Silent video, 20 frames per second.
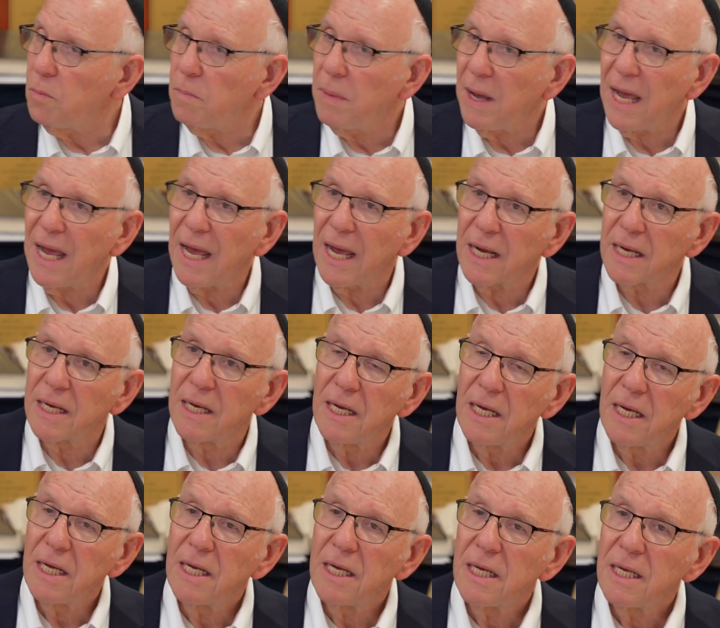back
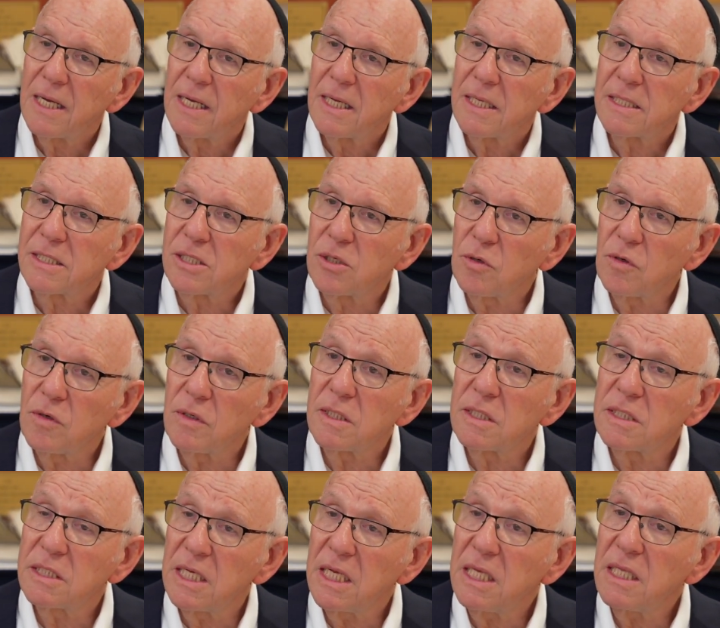to
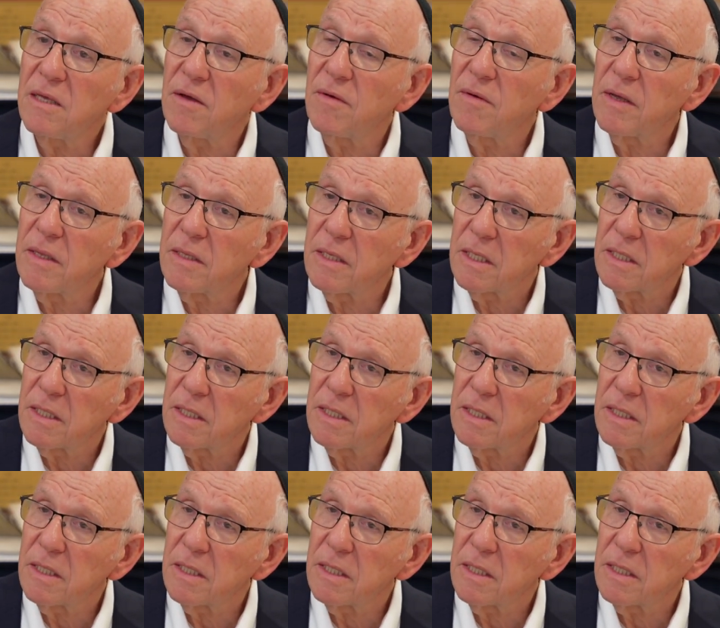see the